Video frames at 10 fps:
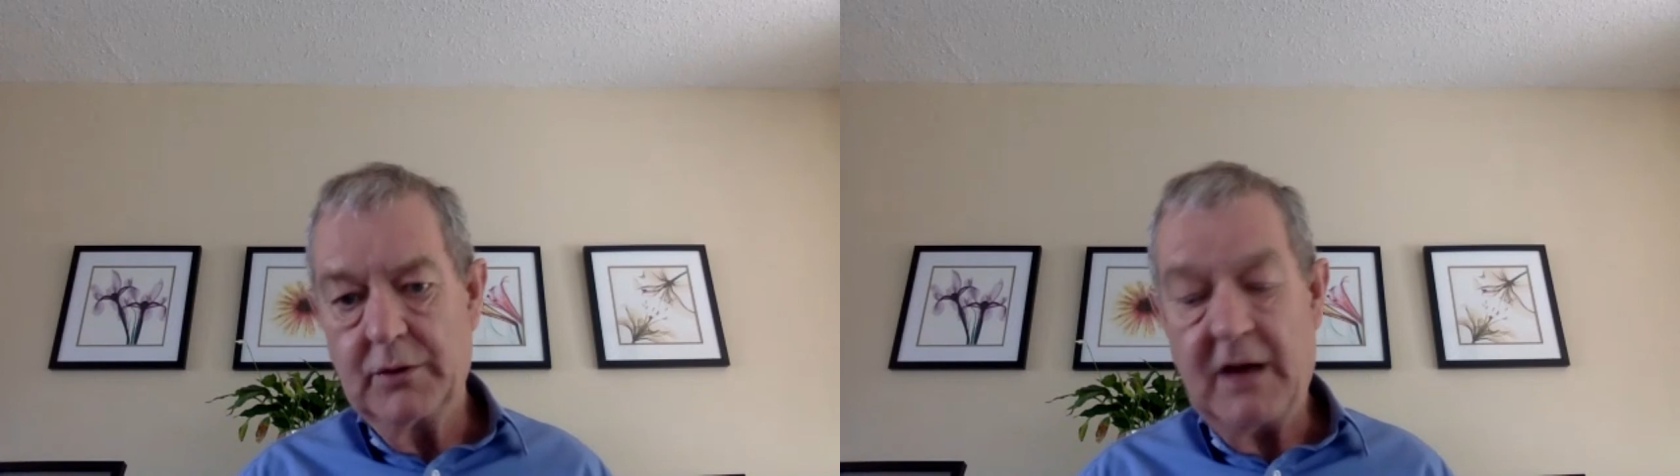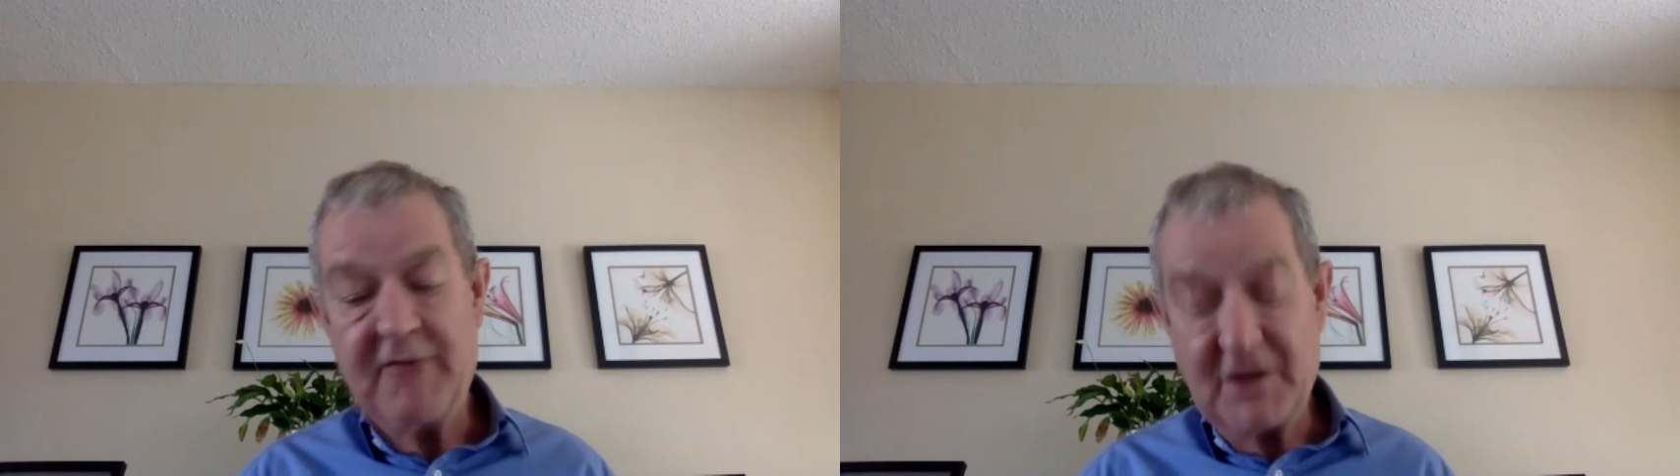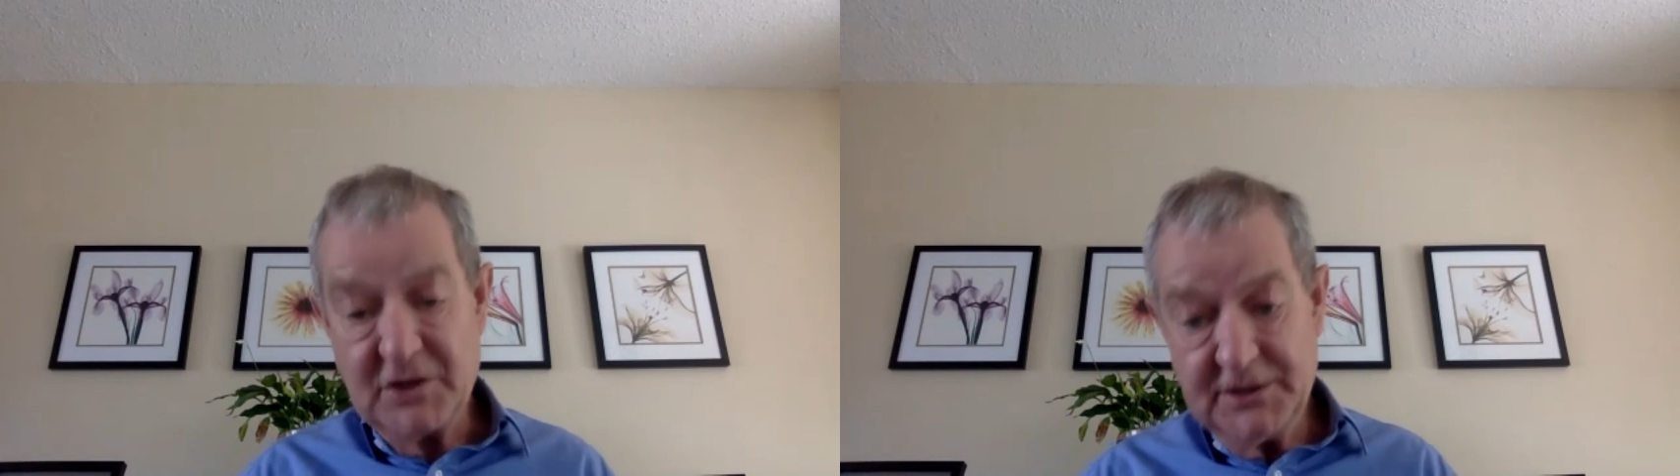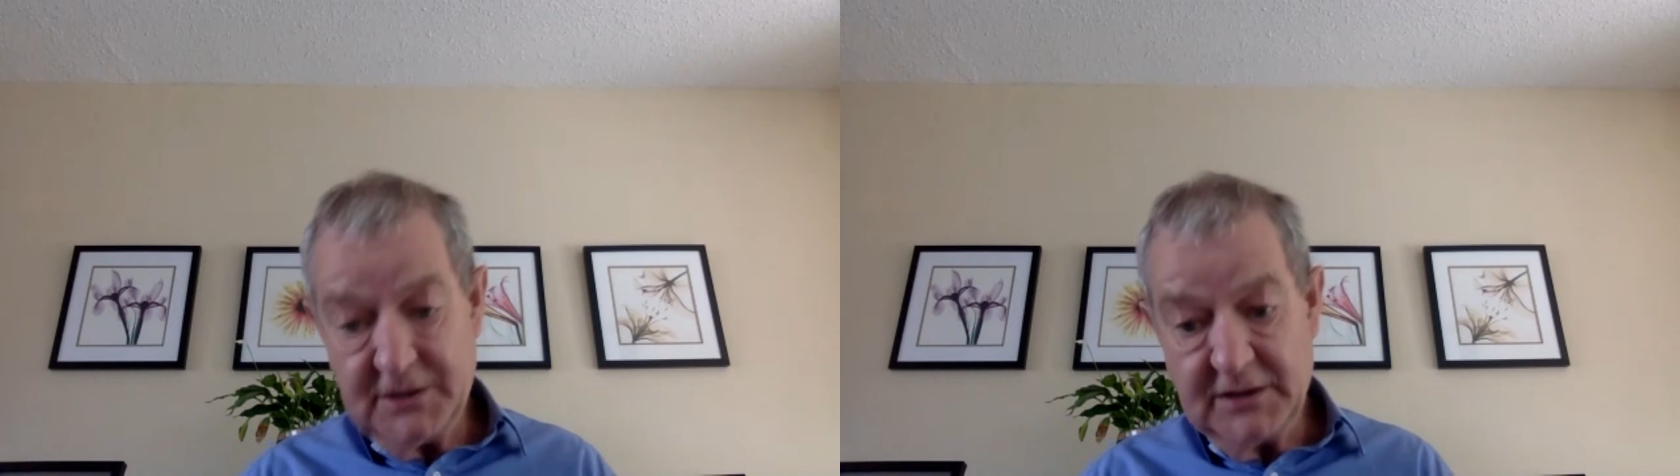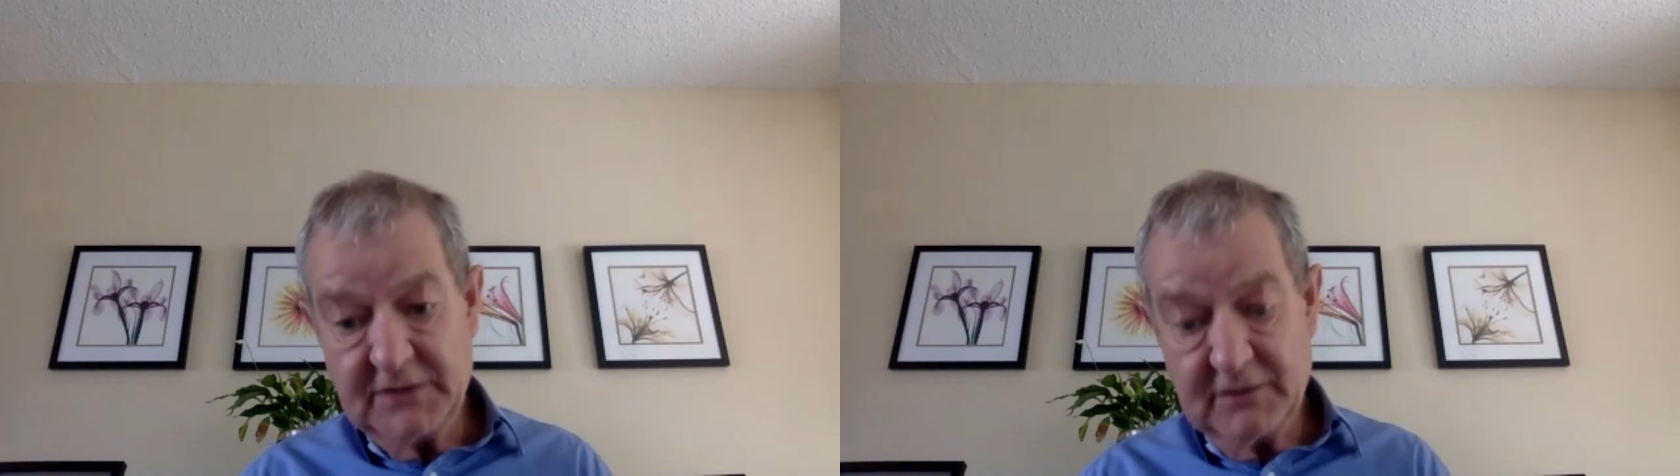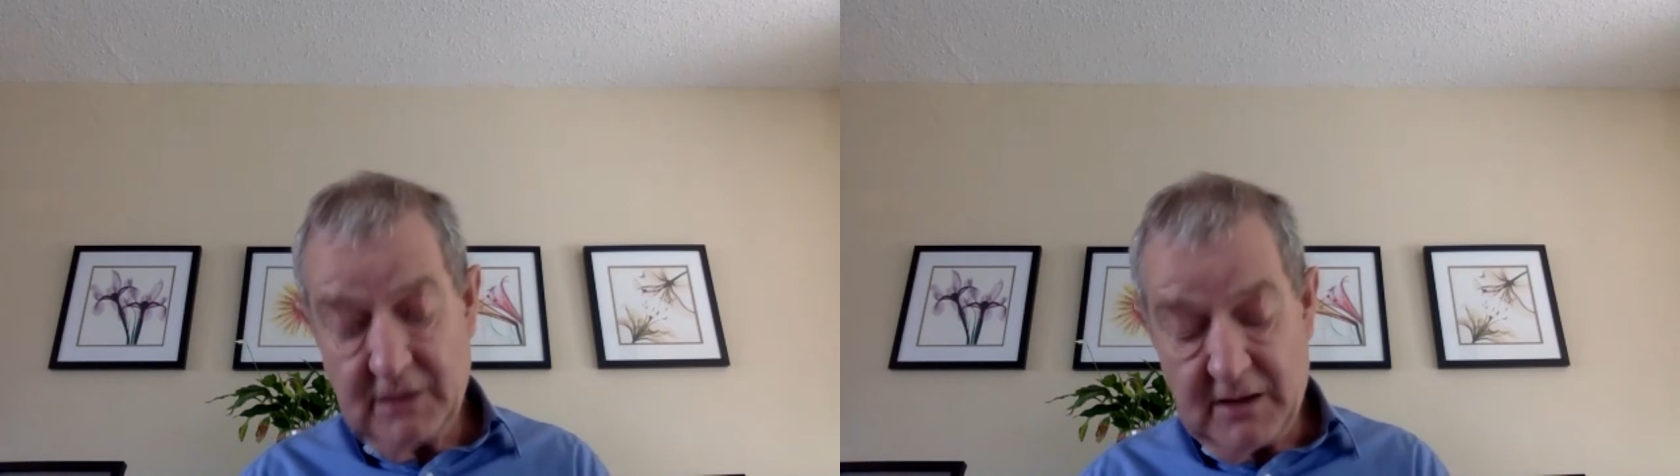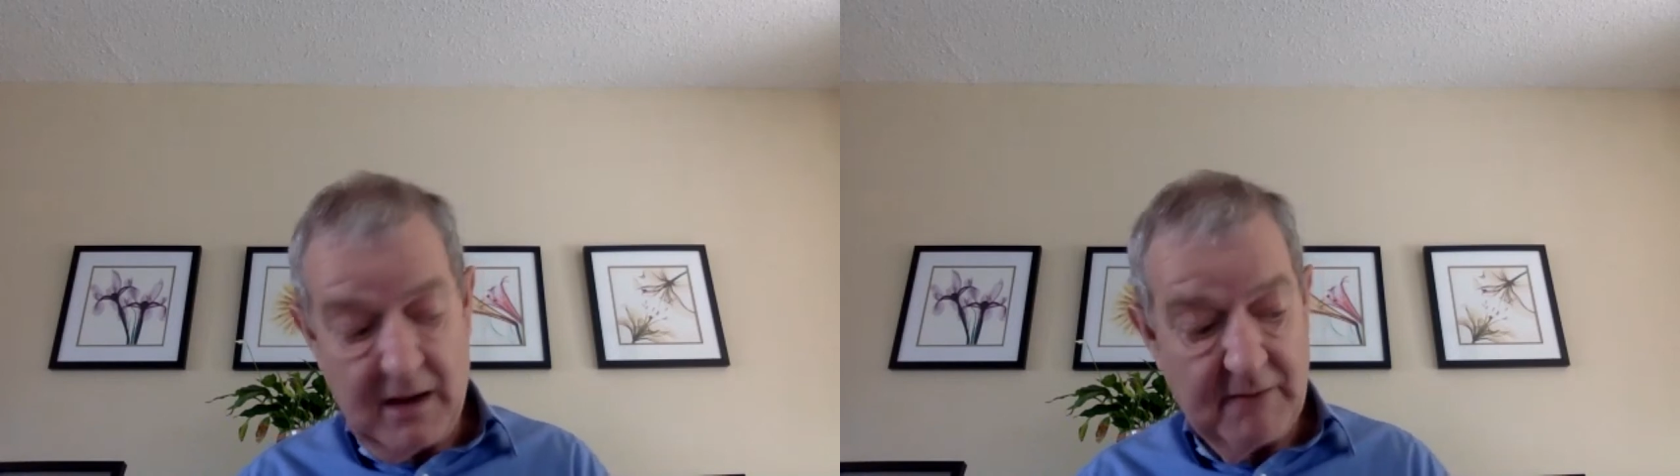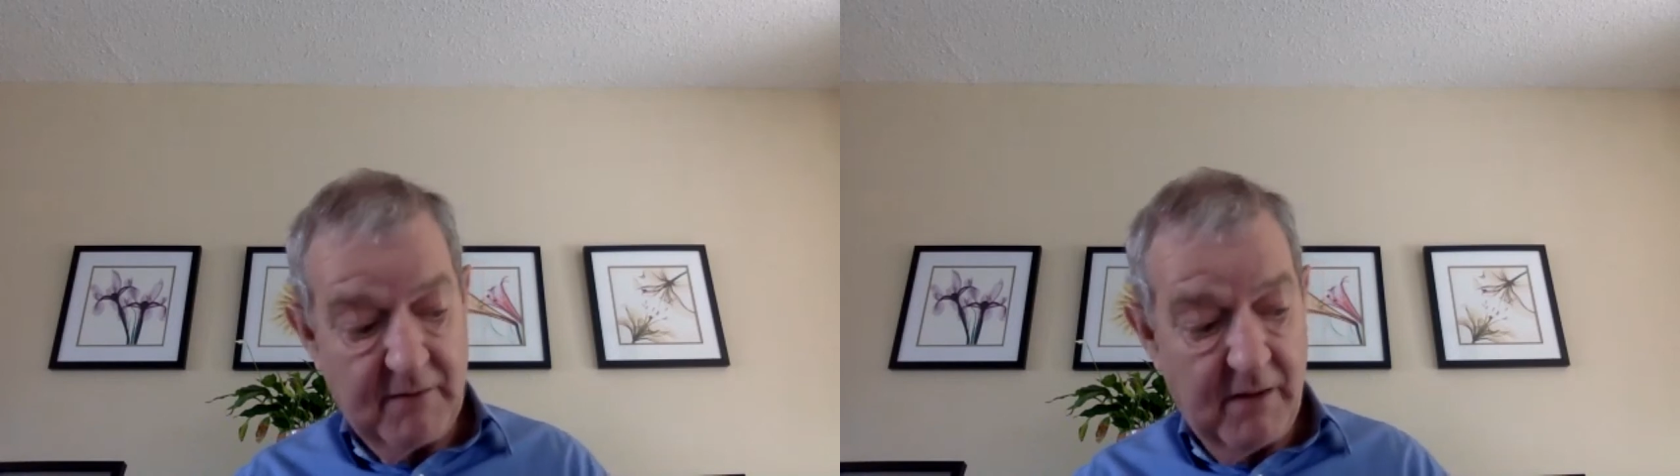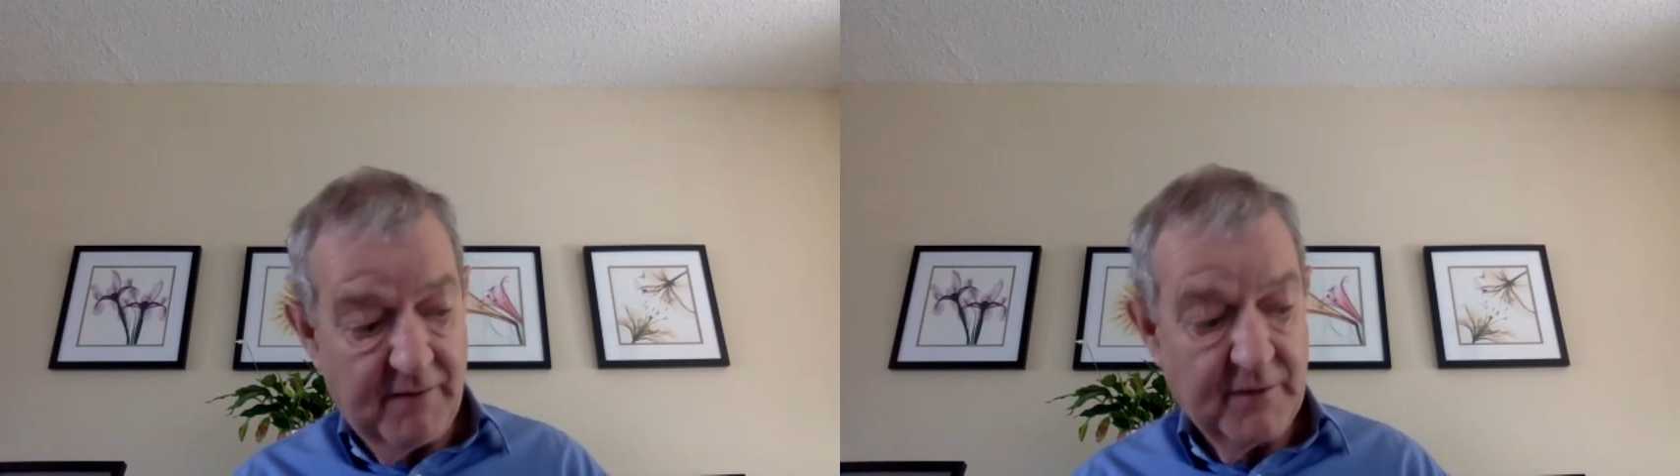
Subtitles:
I've actually since, I've